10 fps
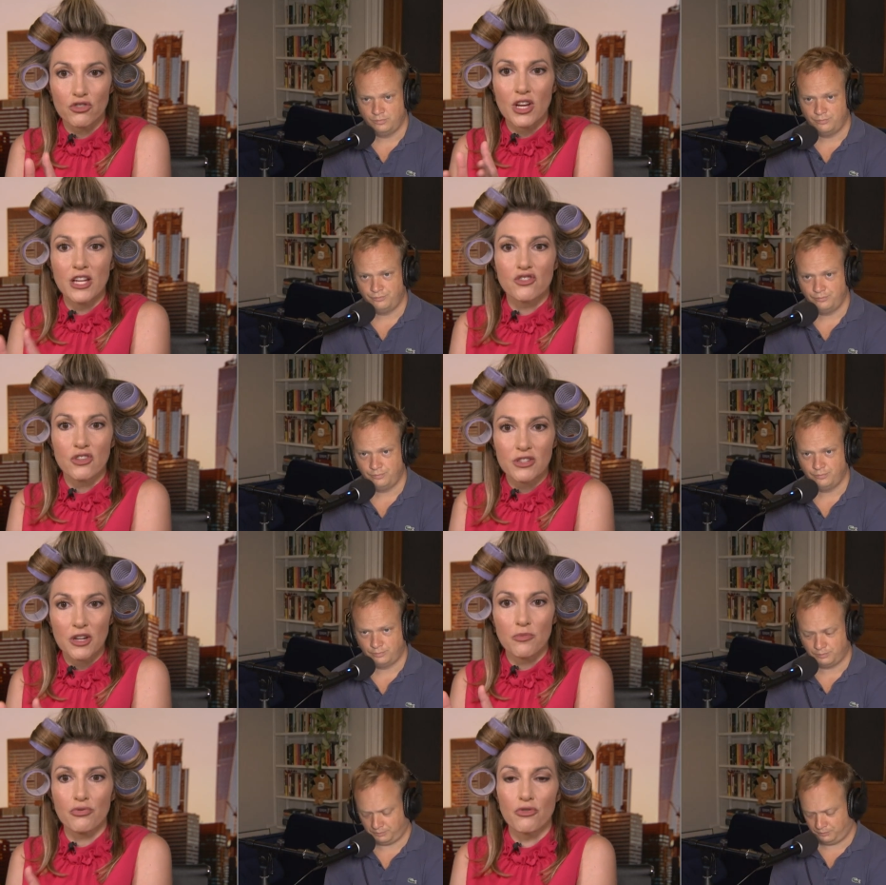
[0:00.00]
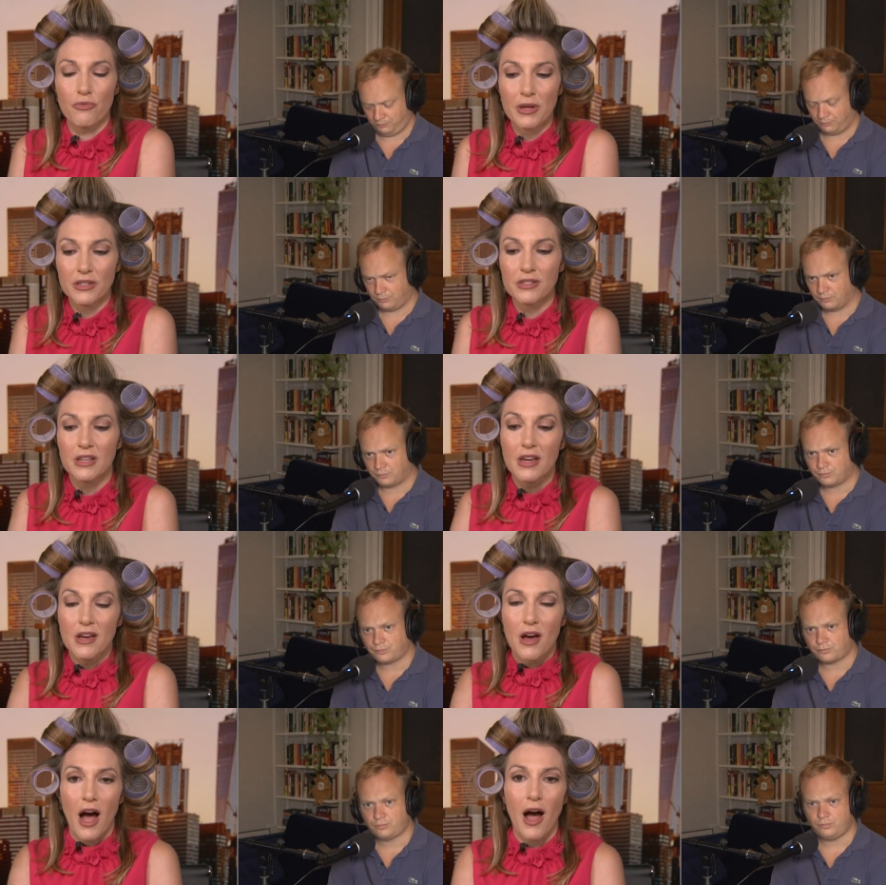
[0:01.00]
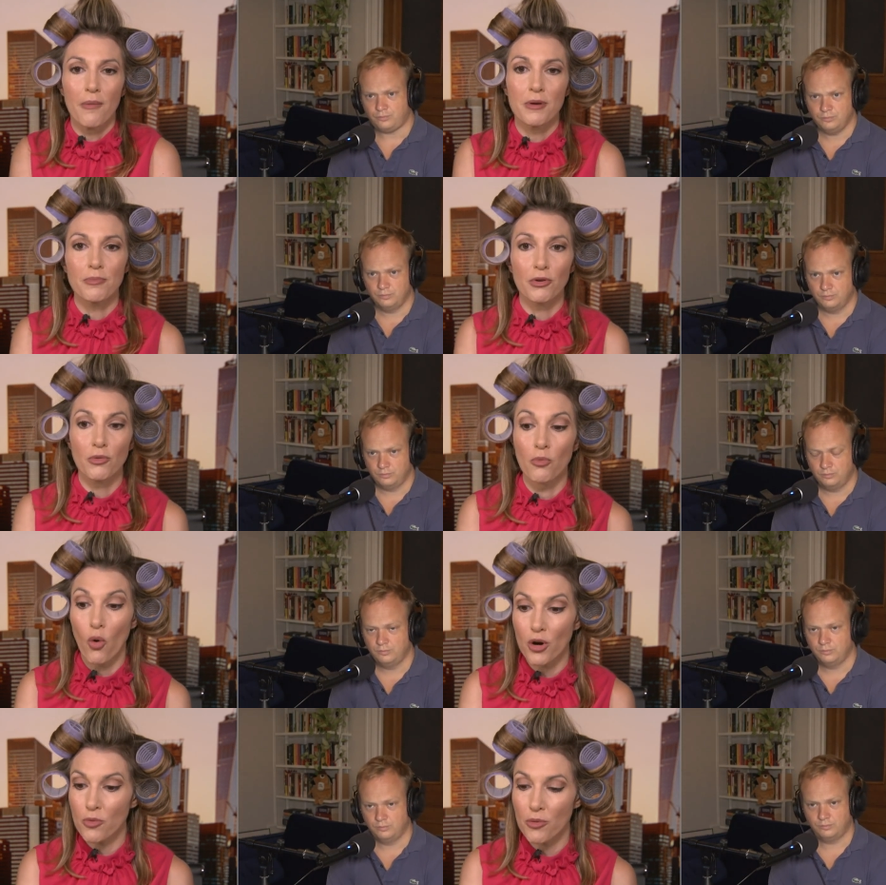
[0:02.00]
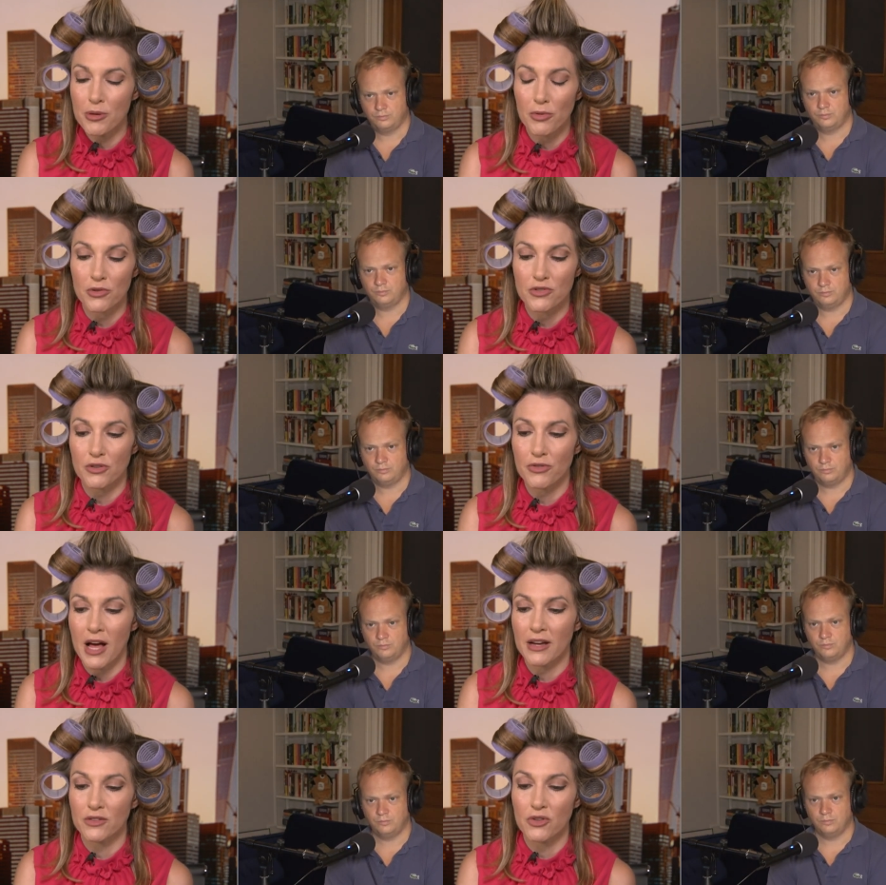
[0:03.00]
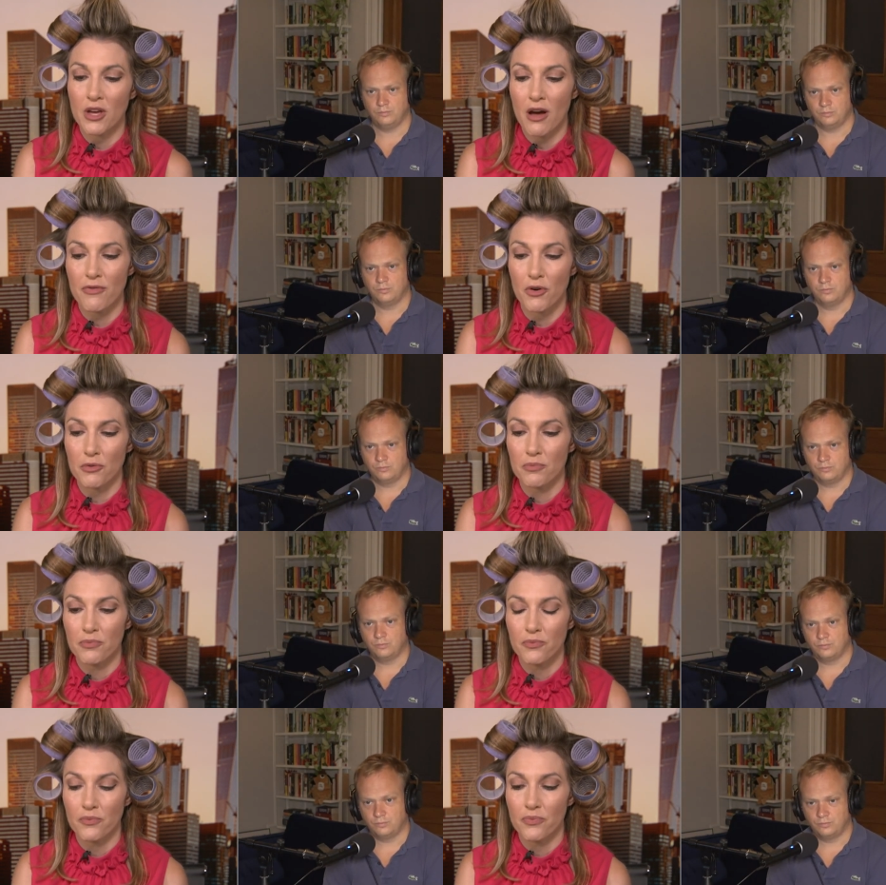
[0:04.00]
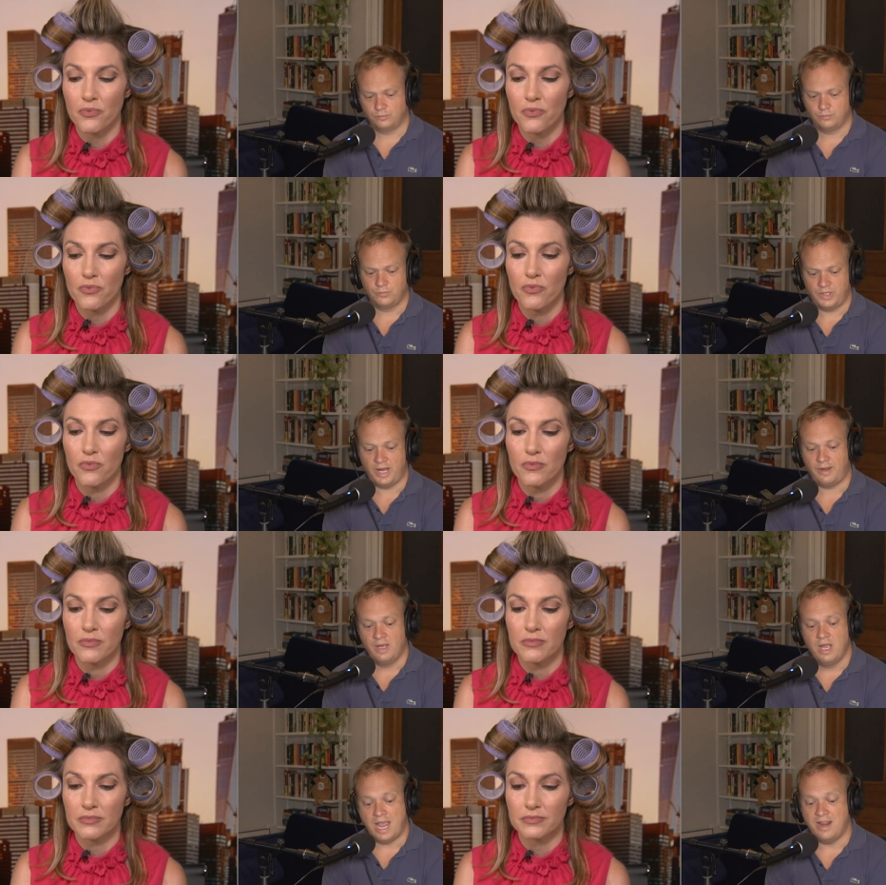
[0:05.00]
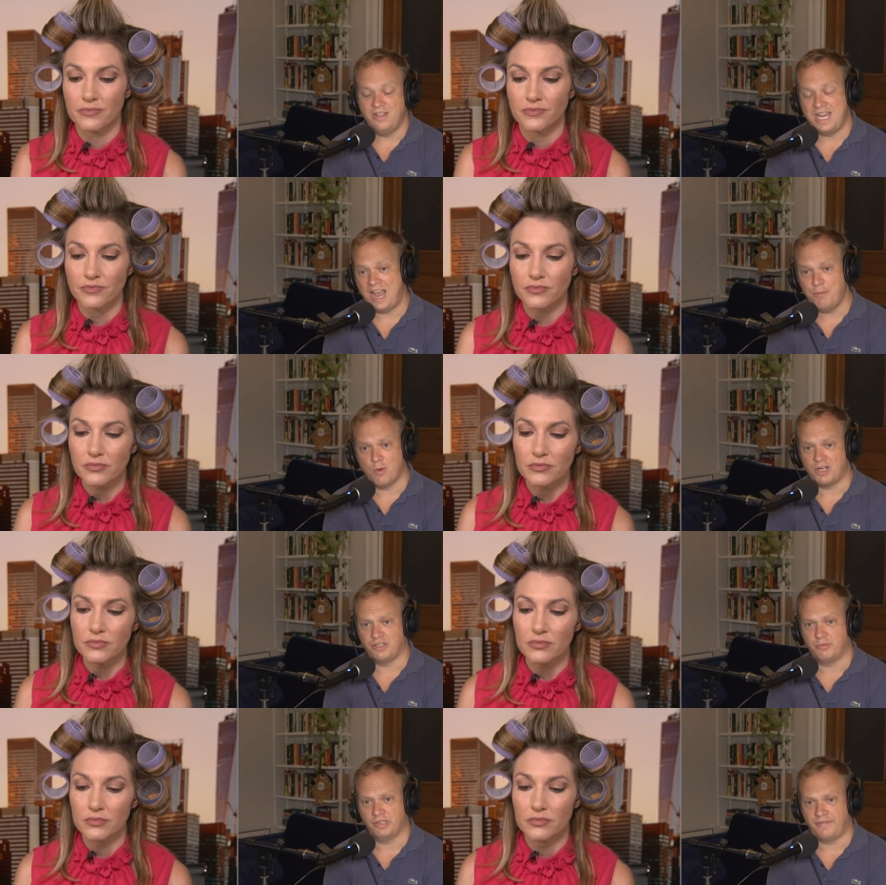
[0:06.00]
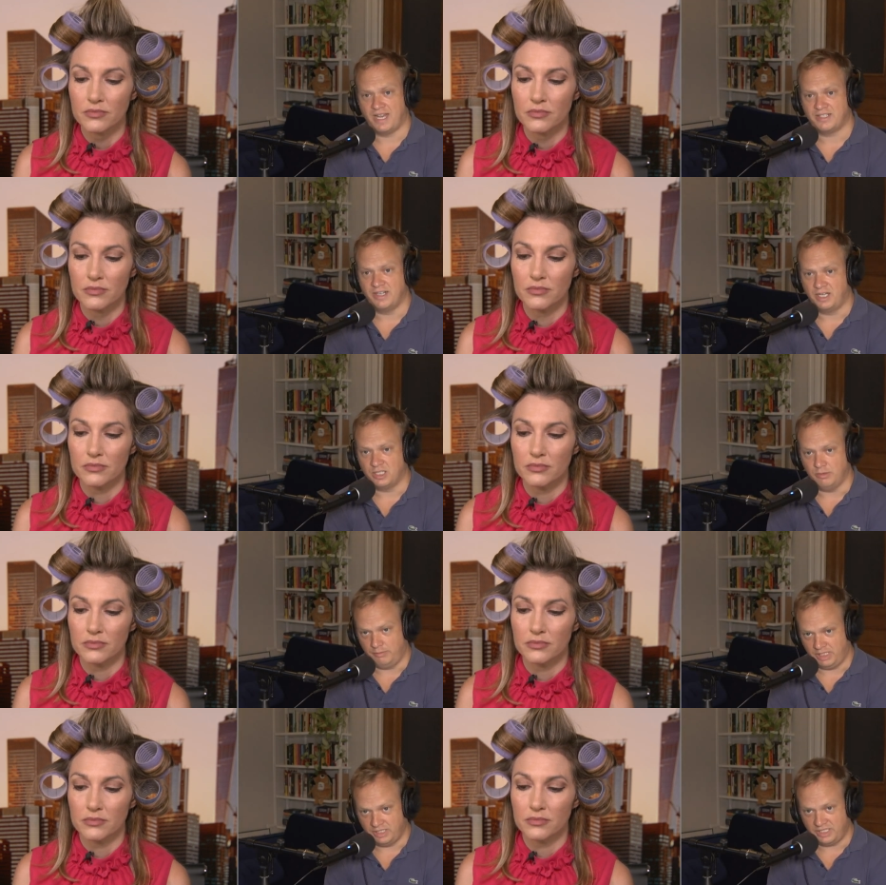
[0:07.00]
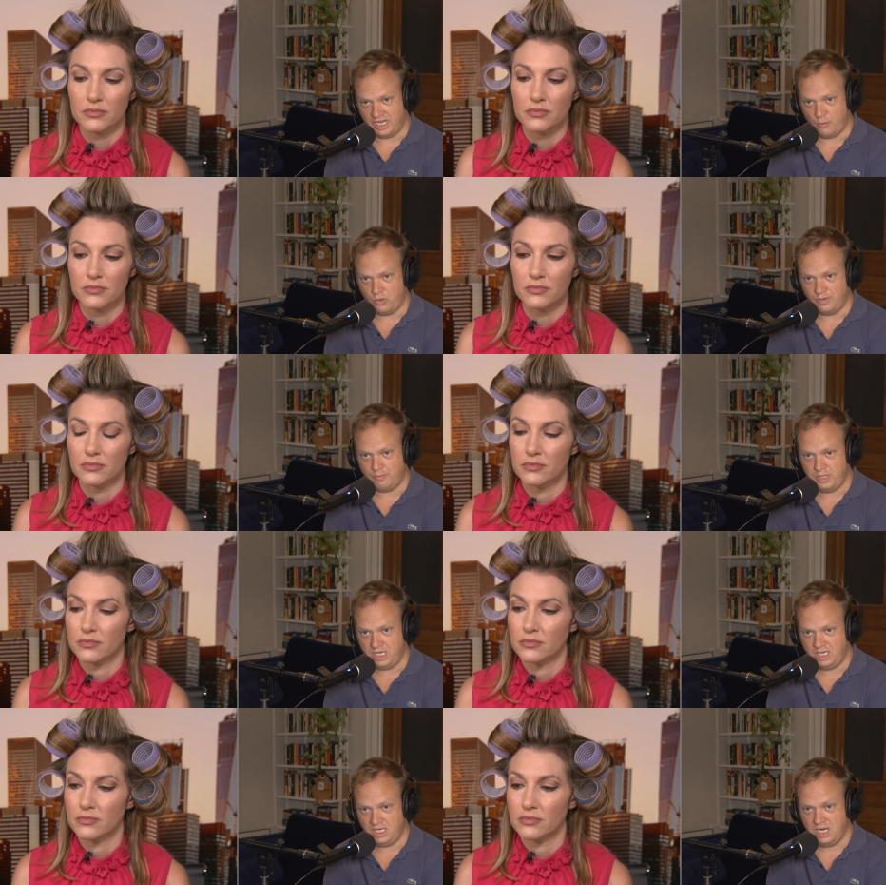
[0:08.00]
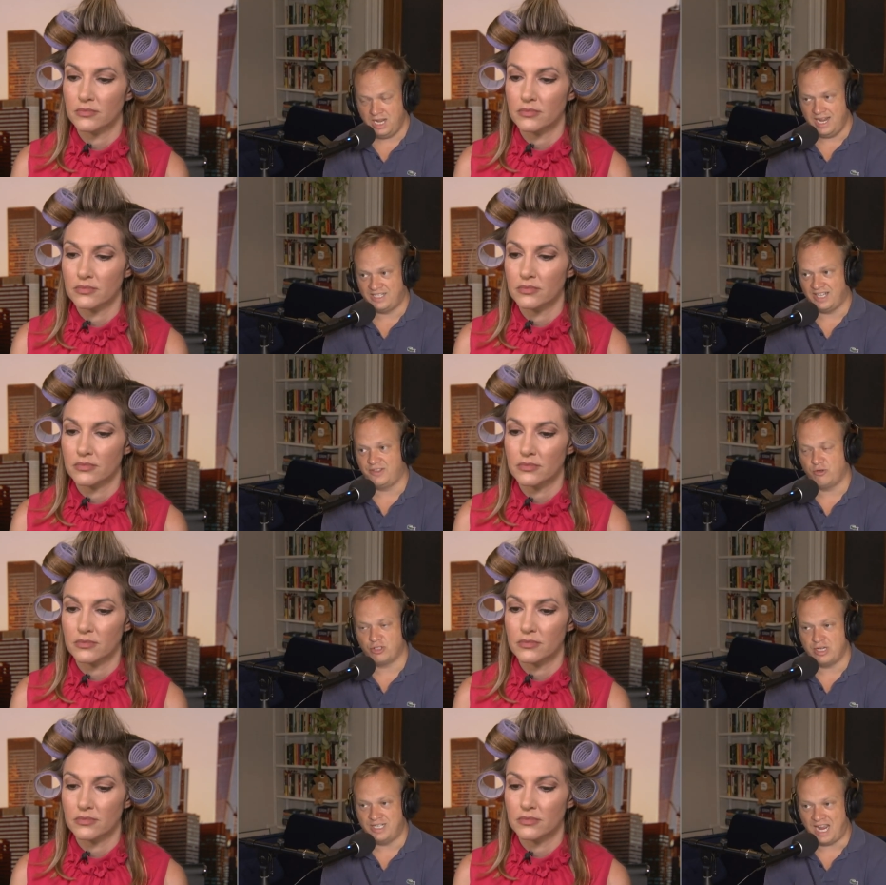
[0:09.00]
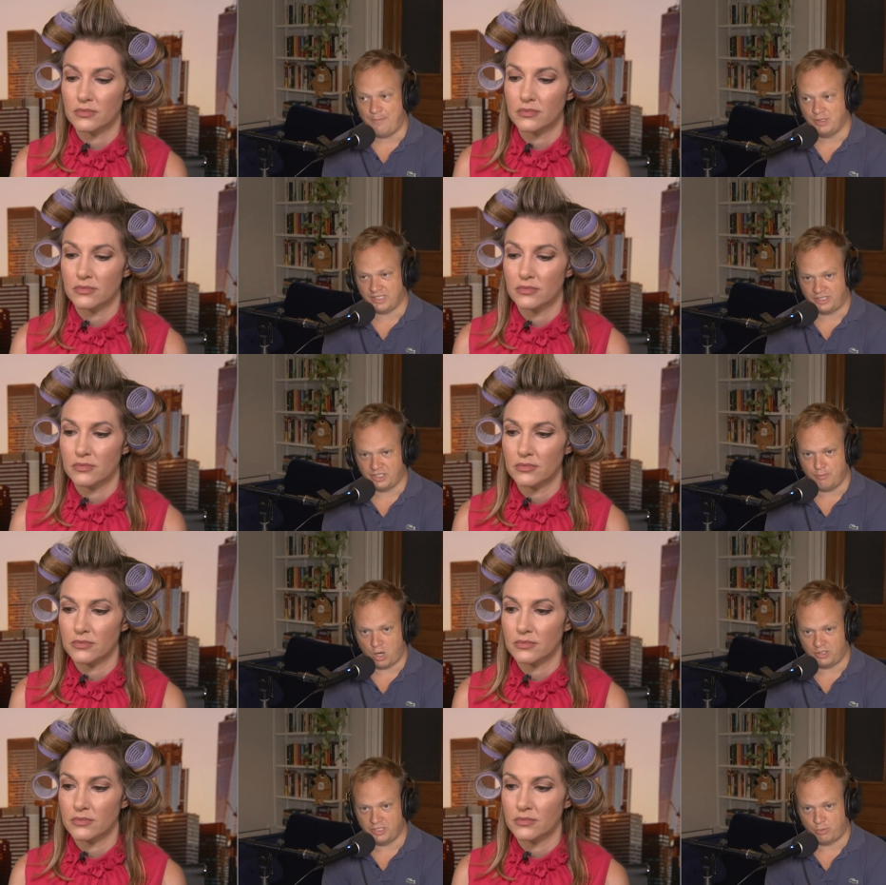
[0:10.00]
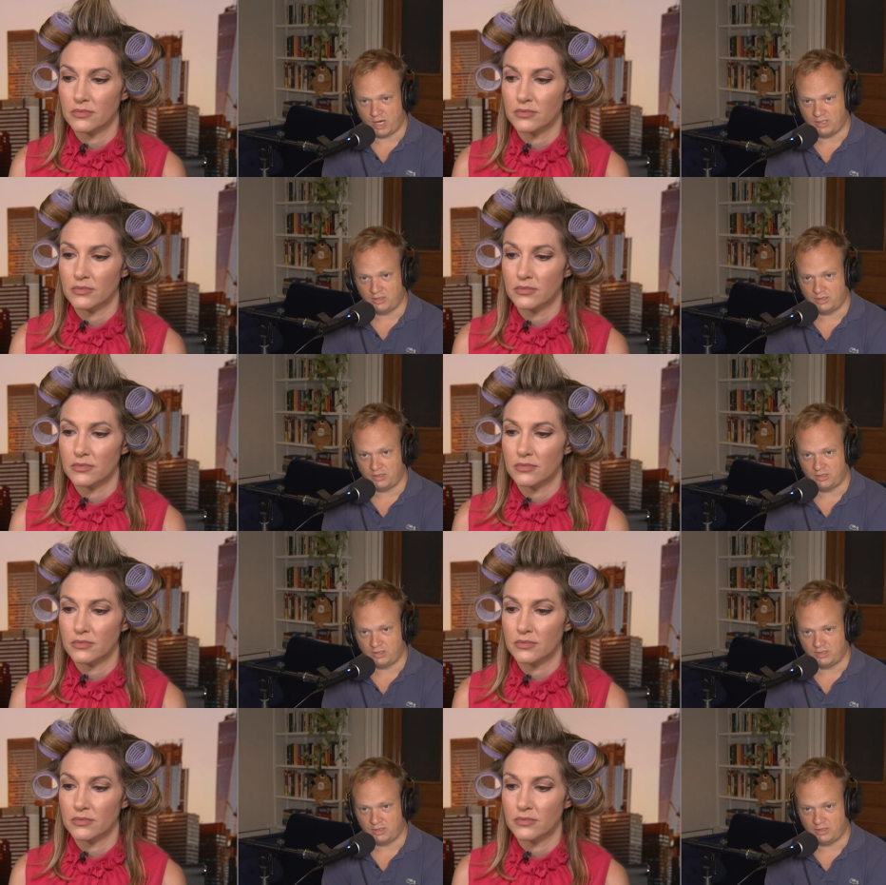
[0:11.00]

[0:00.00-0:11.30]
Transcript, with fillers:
Speaker 1: changes and improvements, uh, people, more and more people are still flocking to the iPhone.
Speaker 2: Yeah, and the Apple Watch is really fascinating to me because it would be it's like there's it's Apple's like smallest product